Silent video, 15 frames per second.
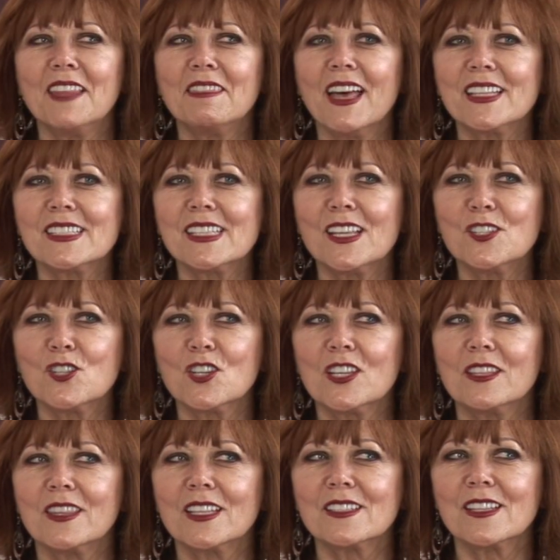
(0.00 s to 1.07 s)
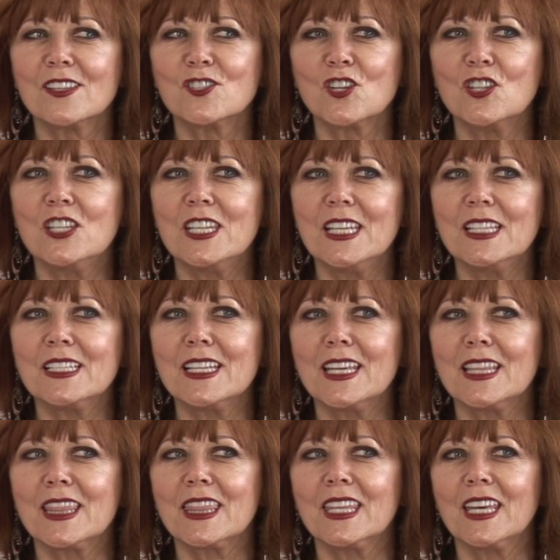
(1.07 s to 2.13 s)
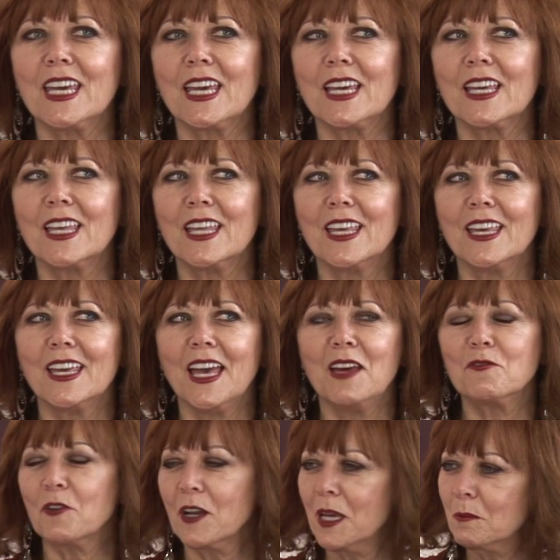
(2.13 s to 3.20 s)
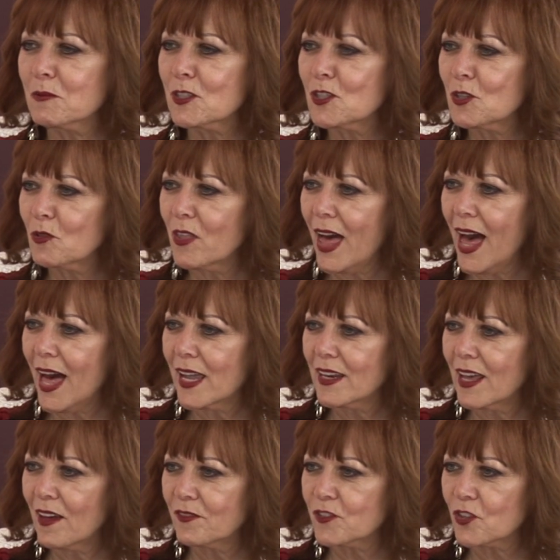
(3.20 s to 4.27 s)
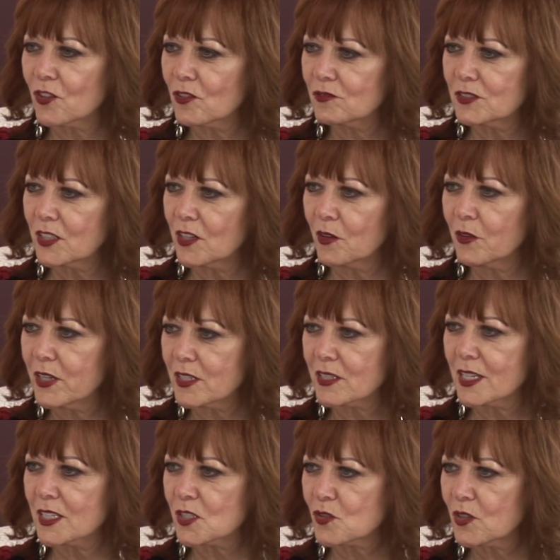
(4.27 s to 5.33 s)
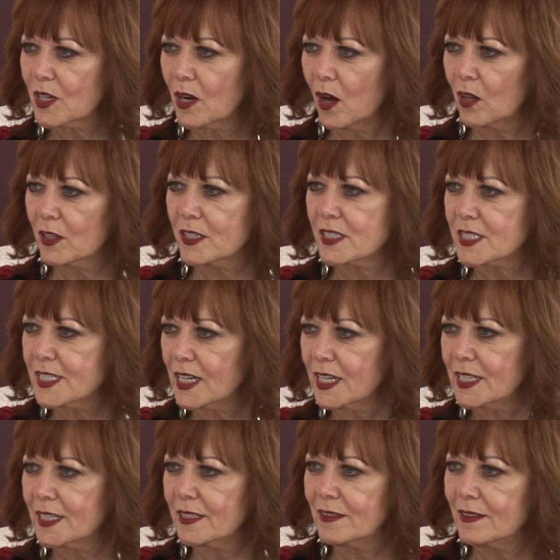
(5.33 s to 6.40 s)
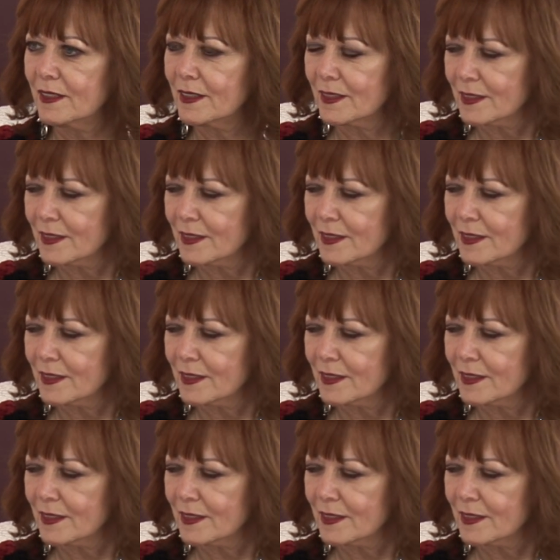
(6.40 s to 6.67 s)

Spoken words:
and that's such a neat thing. And for him to do that after, you know, his history, all he's done in